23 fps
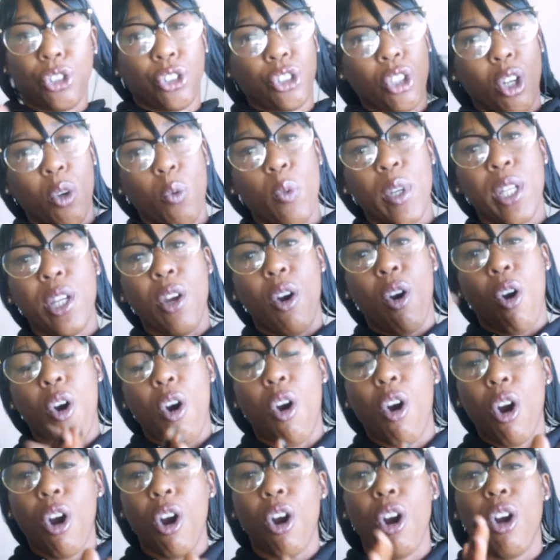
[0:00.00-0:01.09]
So we
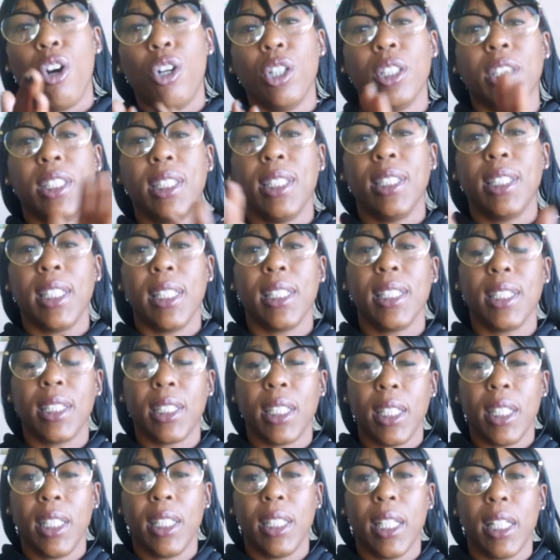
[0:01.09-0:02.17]
are on the 6th
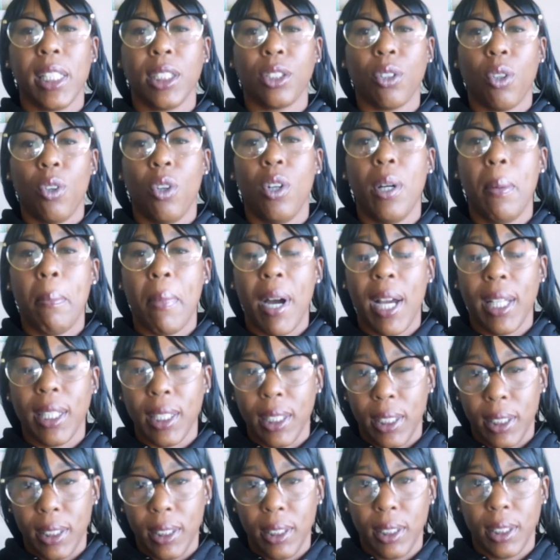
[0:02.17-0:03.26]
thing that's on my
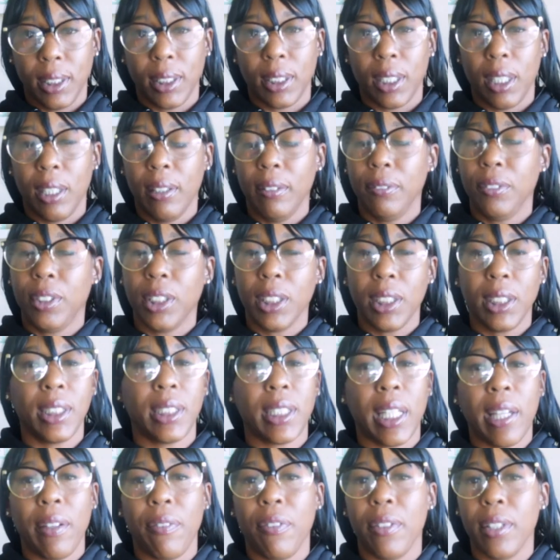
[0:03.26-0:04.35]
list of just
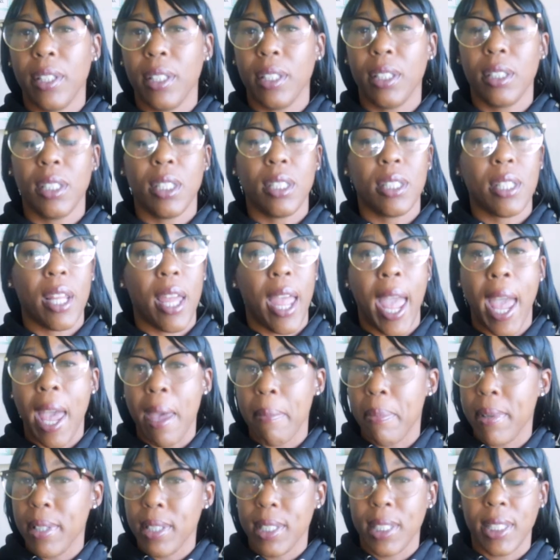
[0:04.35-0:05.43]
7
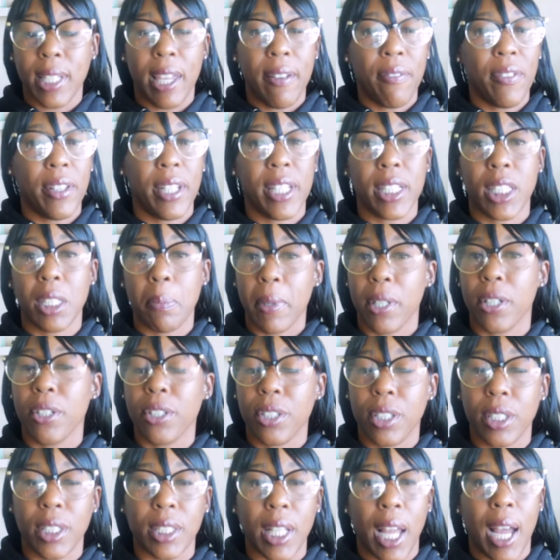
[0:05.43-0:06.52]
habits, 7
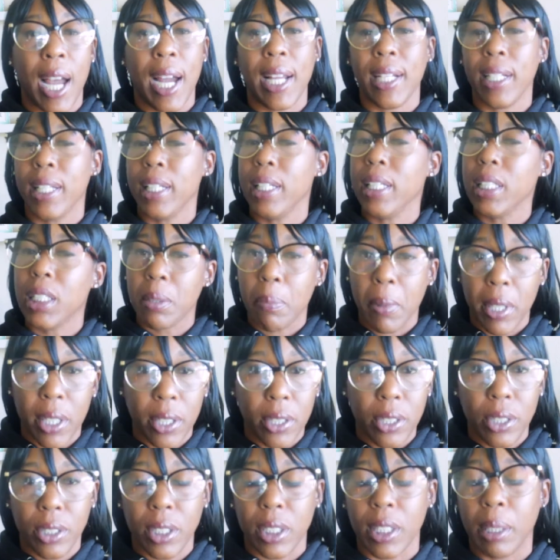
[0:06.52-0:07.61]
experiences I may
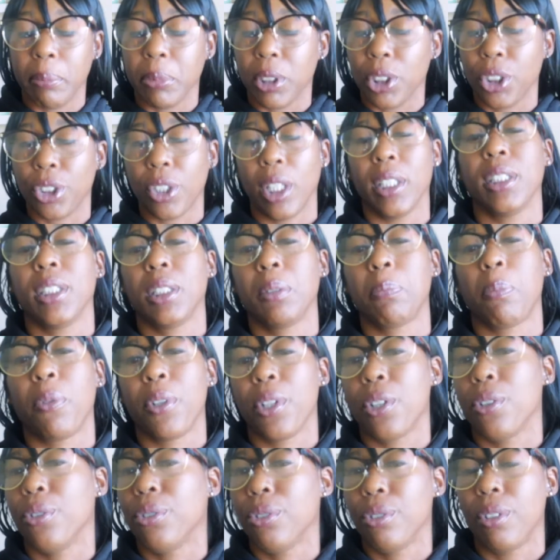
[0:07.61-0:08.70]
experience. And I'm just trying to
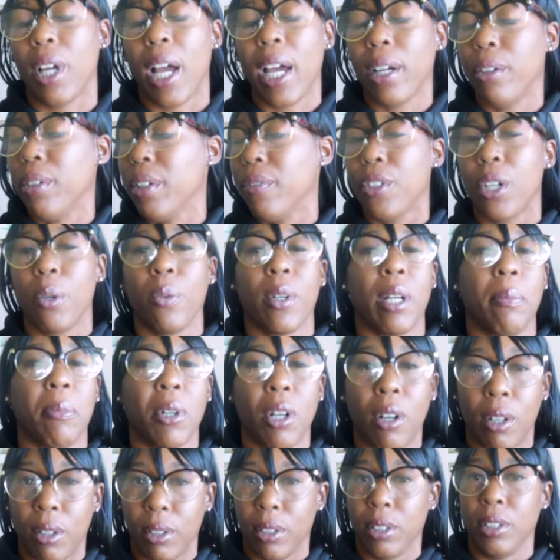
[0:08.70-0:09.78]
sprinkle. I don't even know what I'm
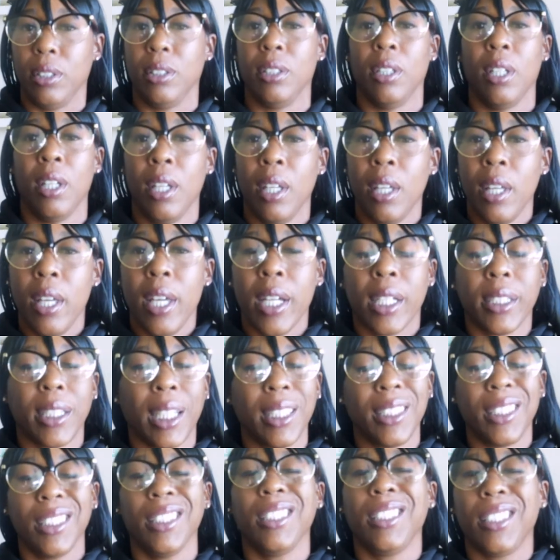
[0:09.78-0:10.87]
gonna call this, because
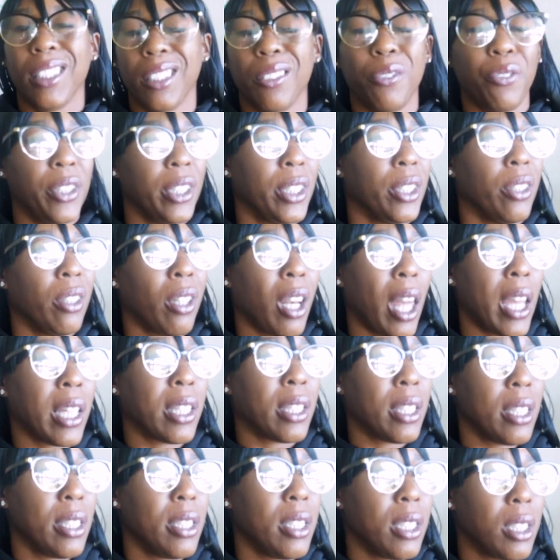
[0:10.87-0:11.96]
I just did a video
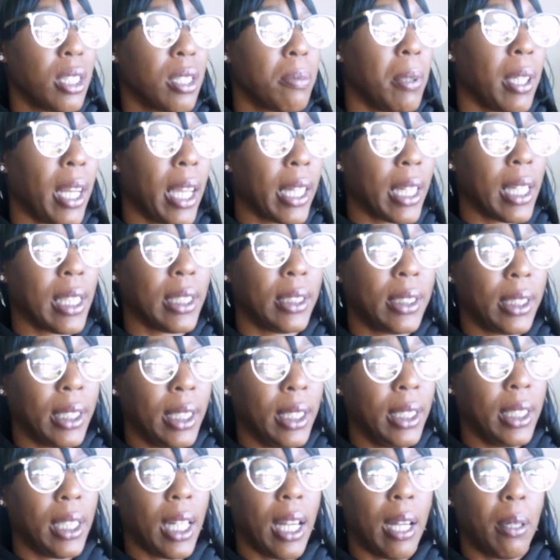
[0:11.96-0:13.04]
like this. But like I
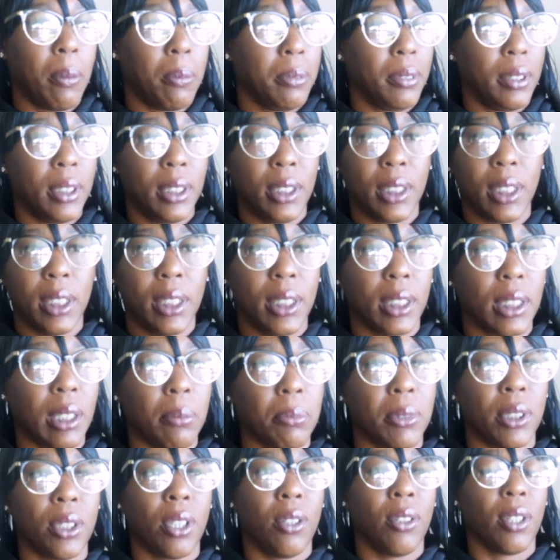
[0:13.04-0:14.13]
said, I've seen
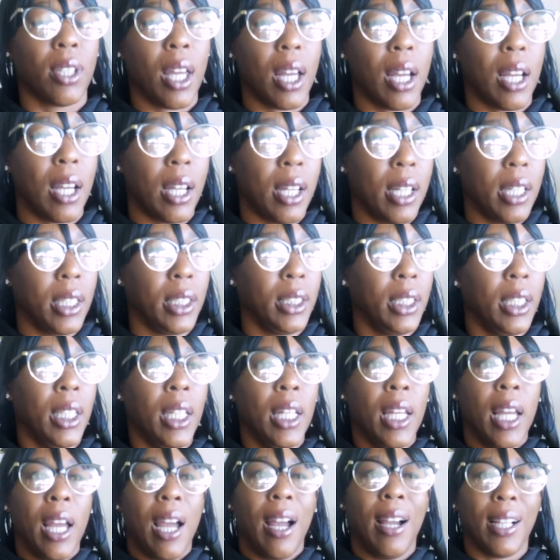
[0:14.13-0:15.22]
something online.
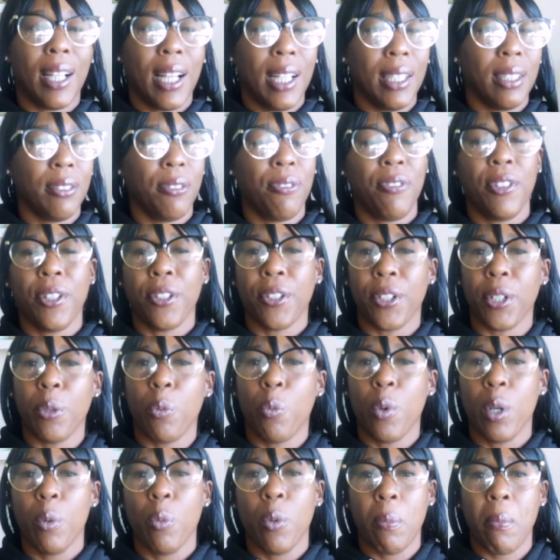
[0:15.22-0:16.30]
I kind of figured it
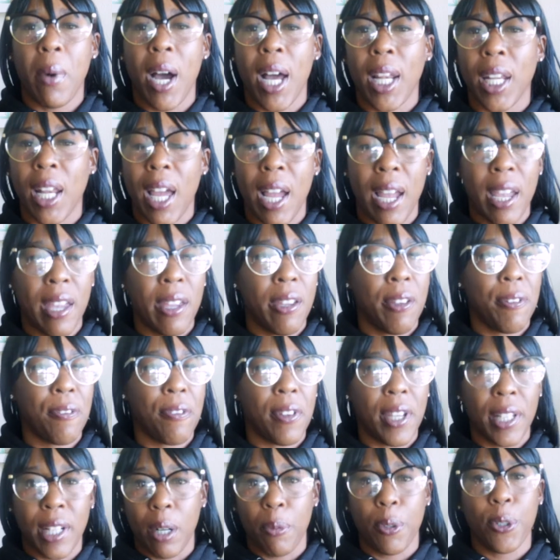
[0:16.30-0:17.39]
went with my
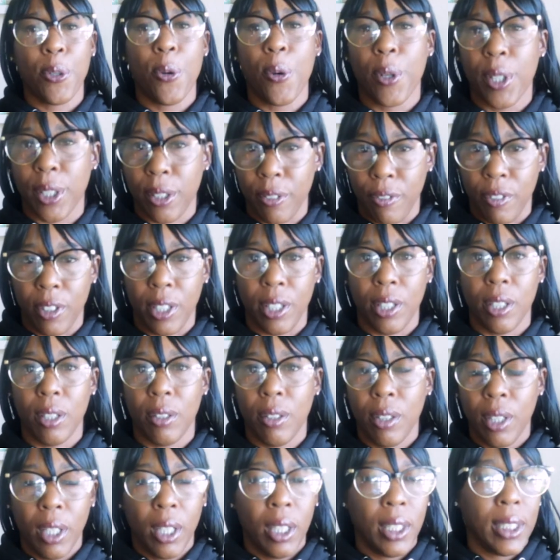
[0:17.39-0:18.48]
life, and I recorded the video.